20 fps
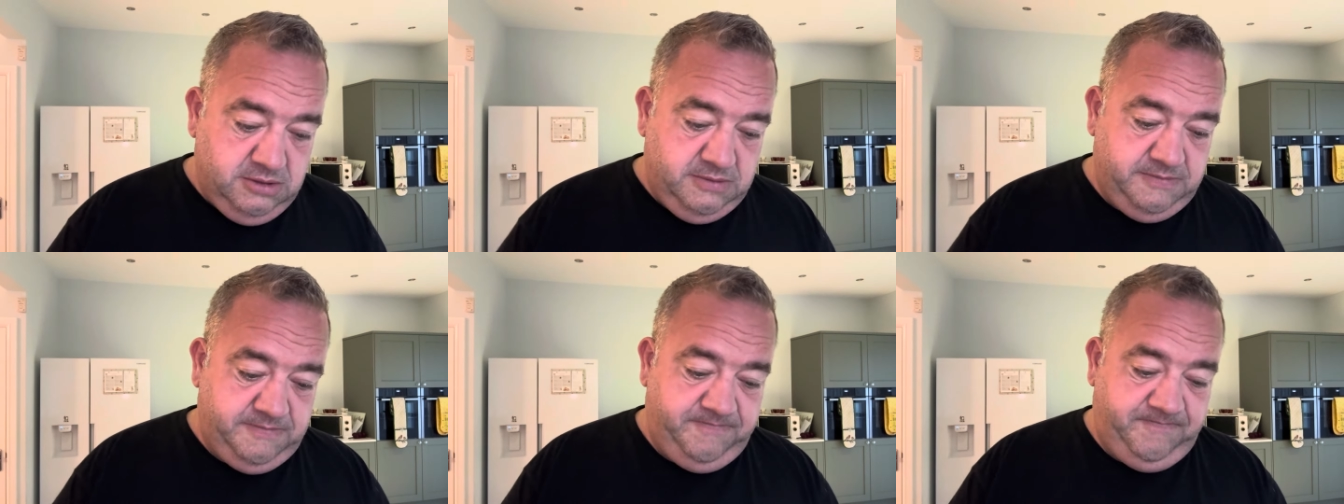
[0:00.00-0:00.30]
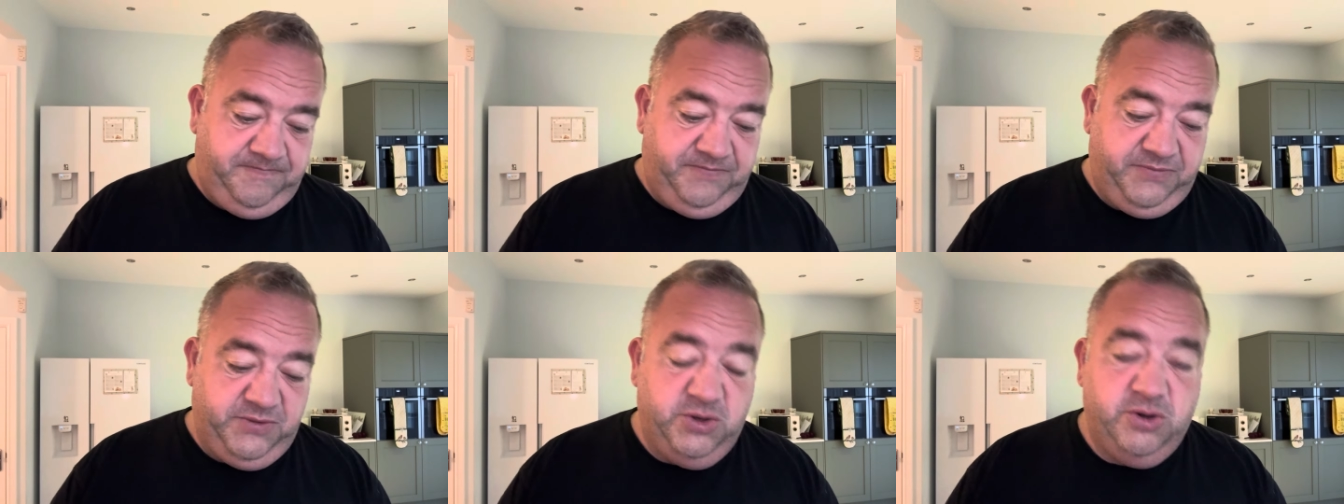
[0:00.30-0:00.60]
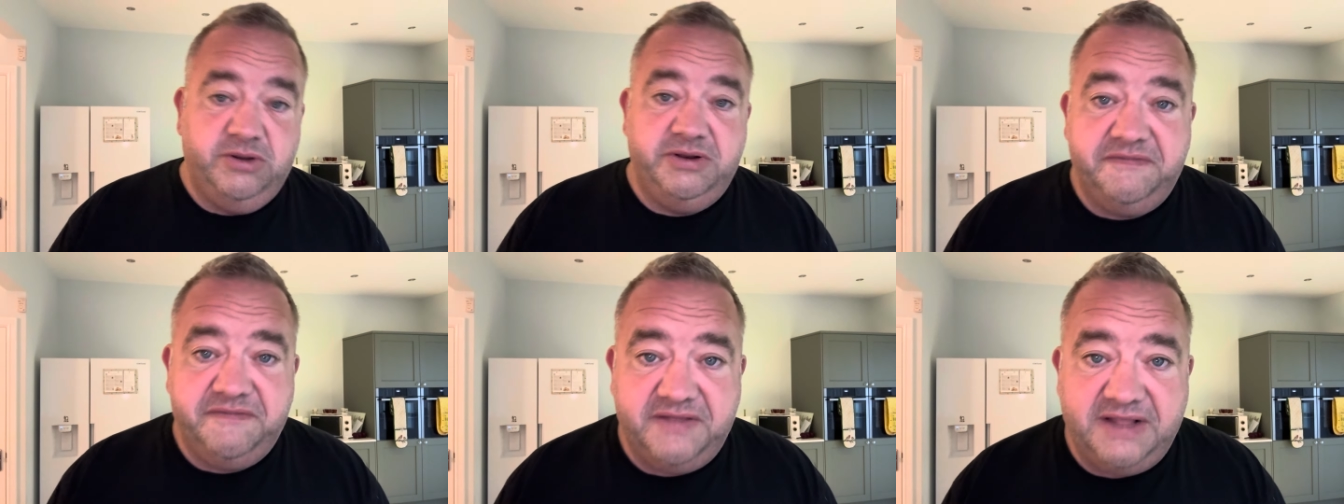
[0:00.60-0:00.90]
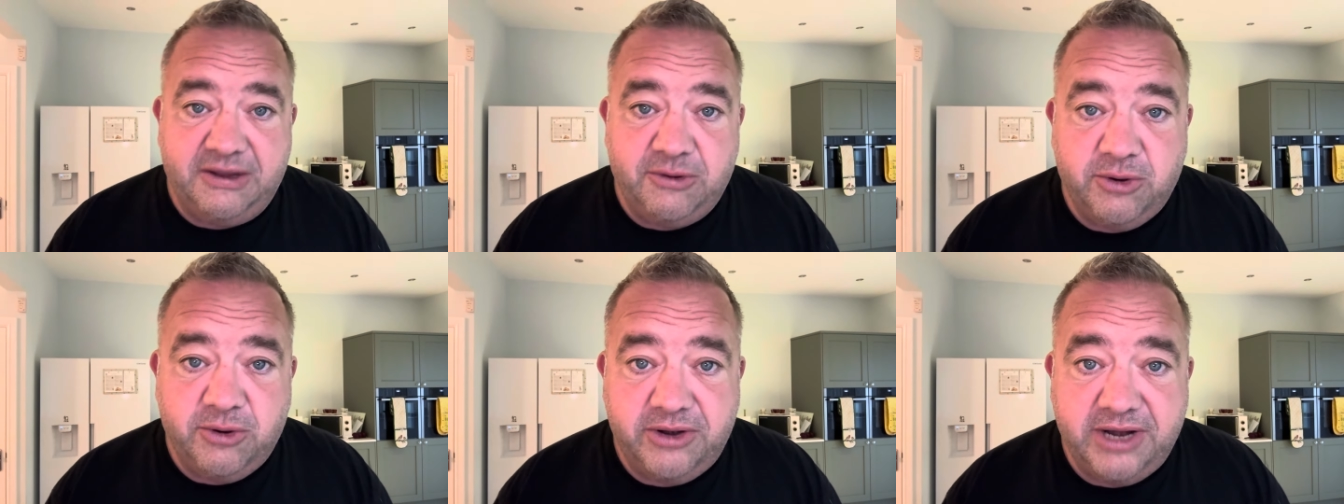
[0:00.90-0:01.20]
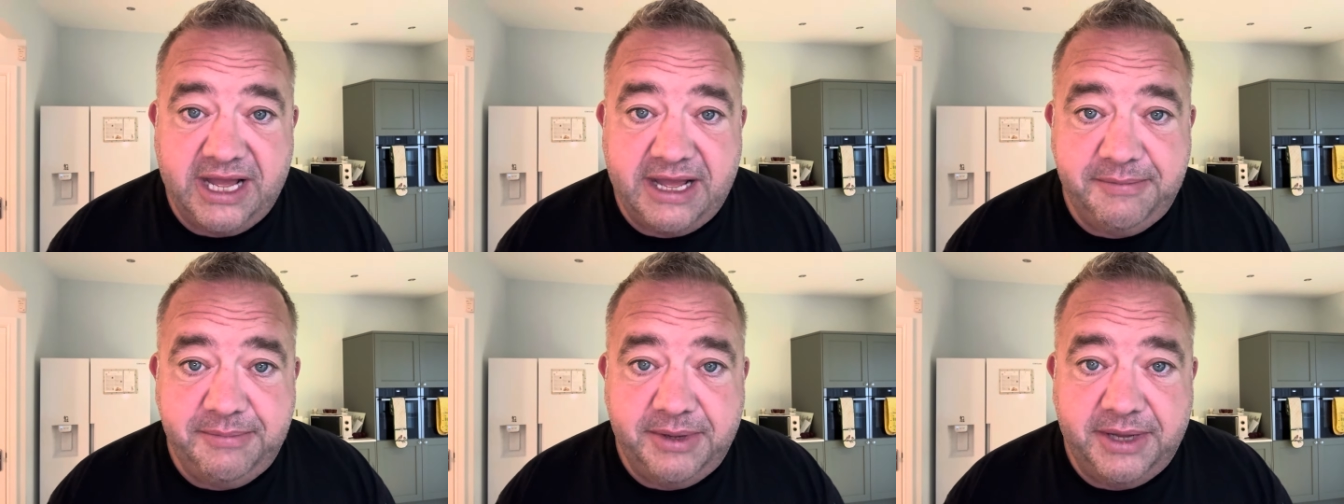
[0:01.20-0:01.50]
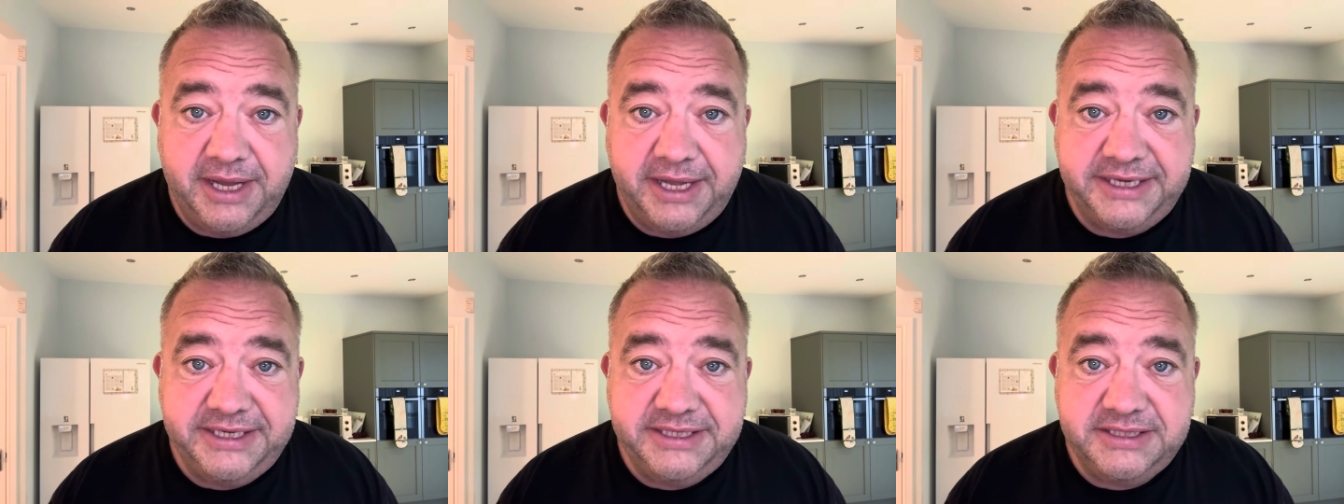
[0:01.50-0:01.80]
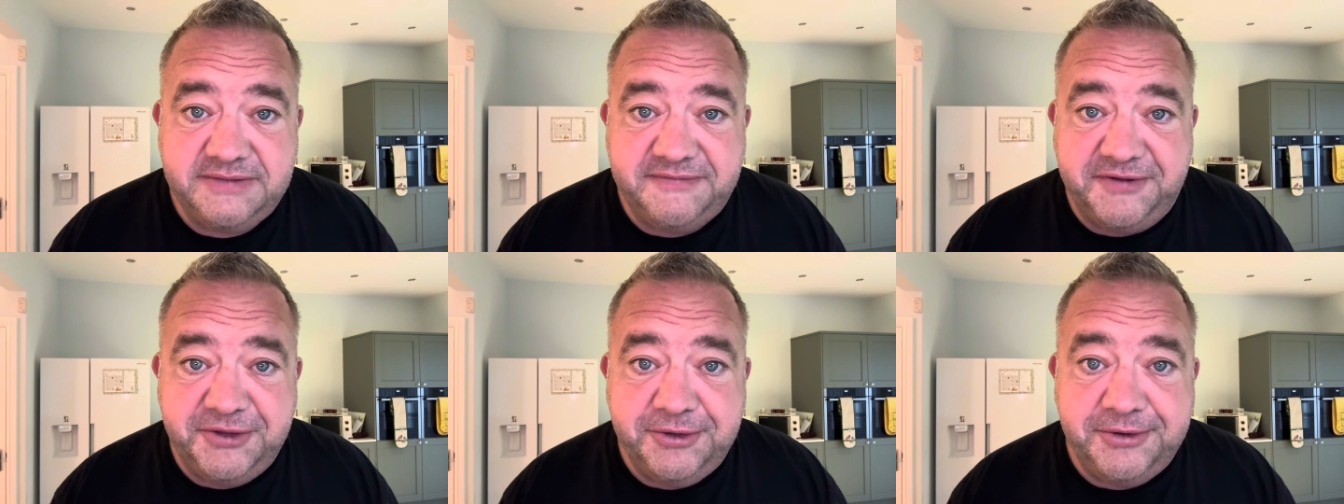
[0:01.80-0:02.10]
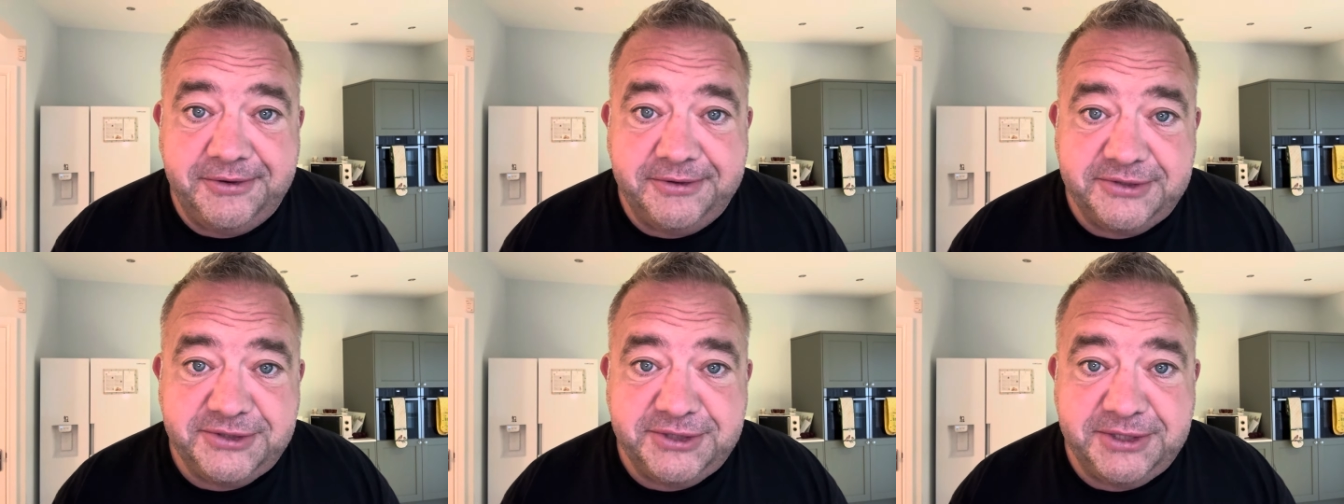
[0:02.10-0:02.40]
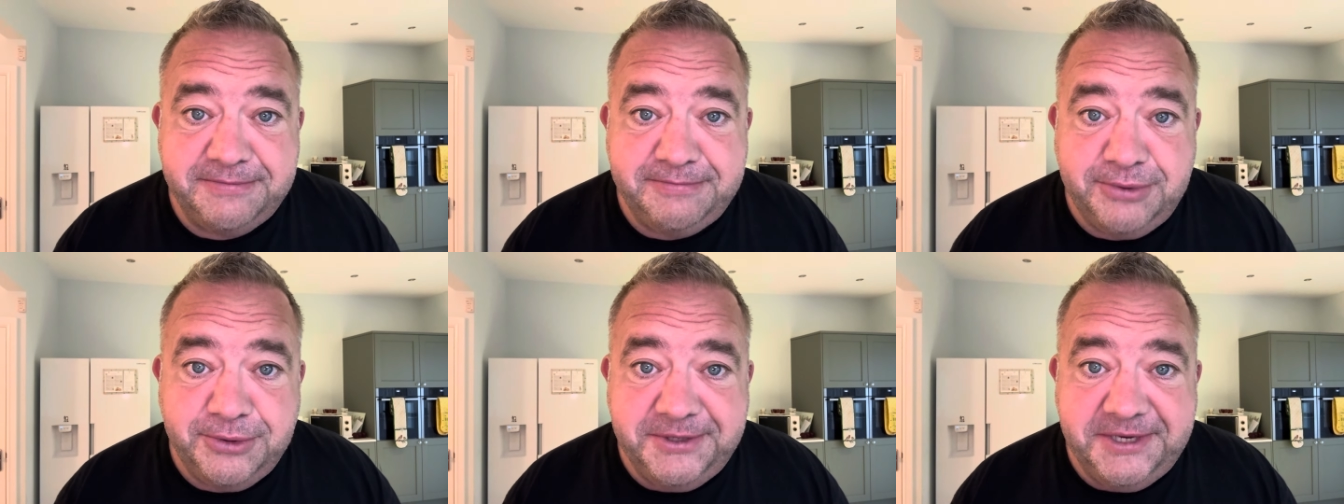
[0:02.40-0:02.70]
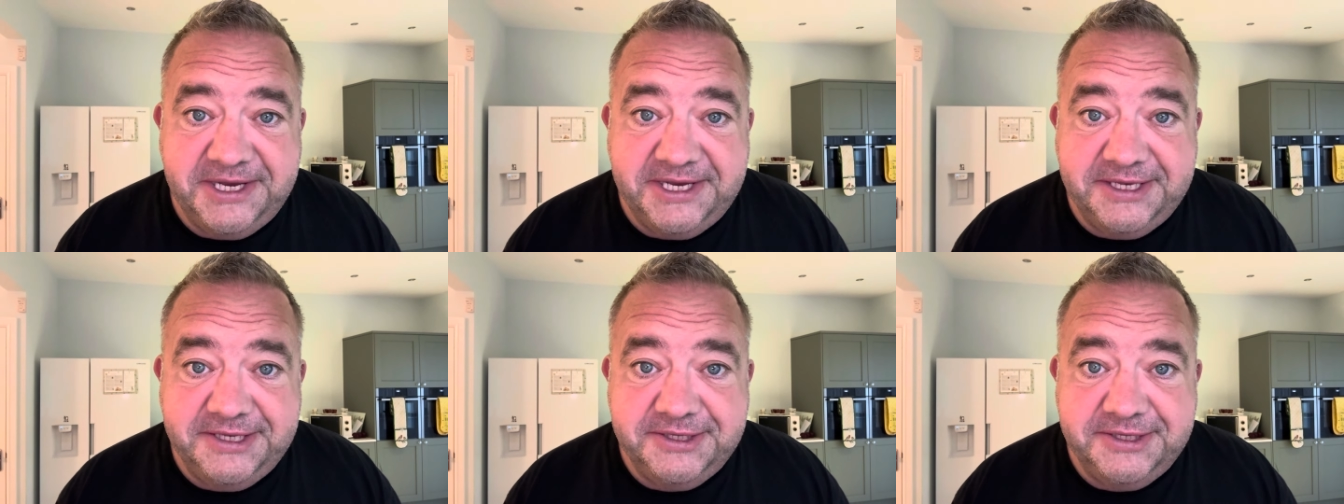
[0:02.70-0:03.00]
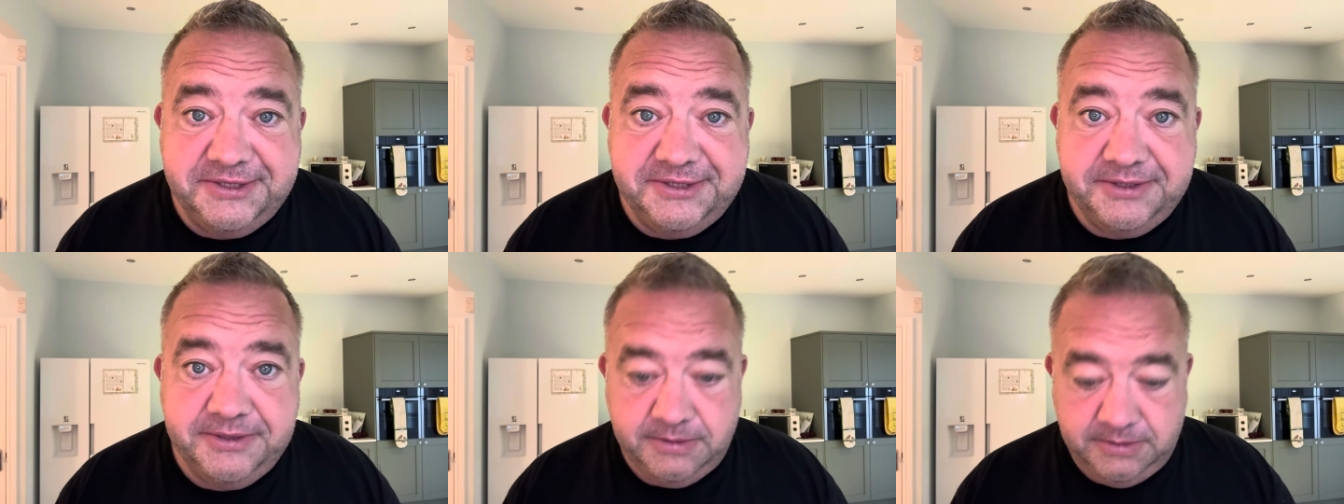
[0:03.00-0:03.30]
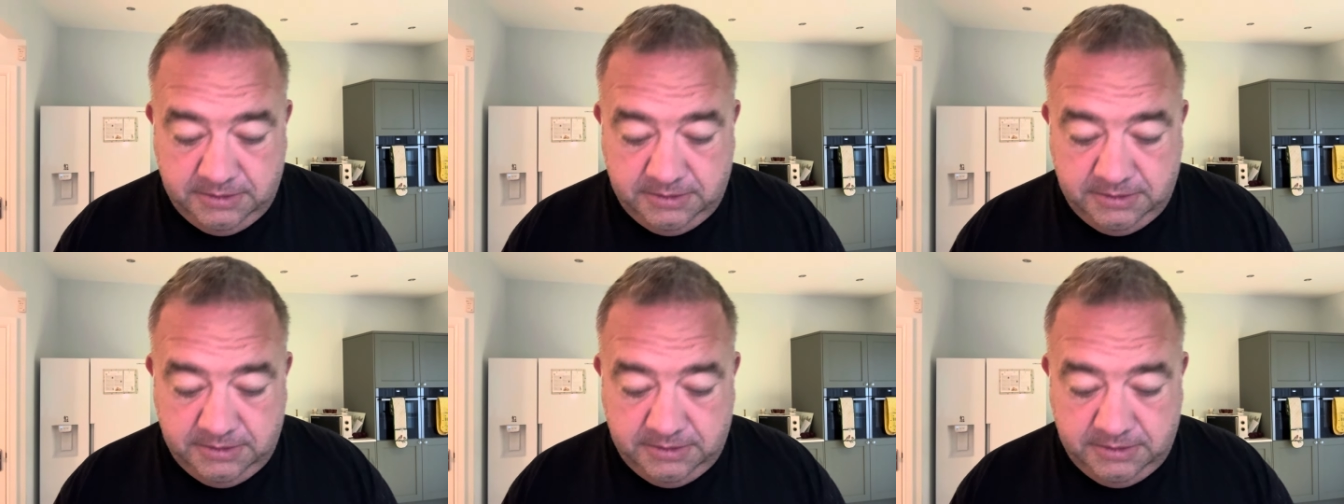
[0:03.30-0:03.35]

The only flour I buy is for Yorkshire puddings.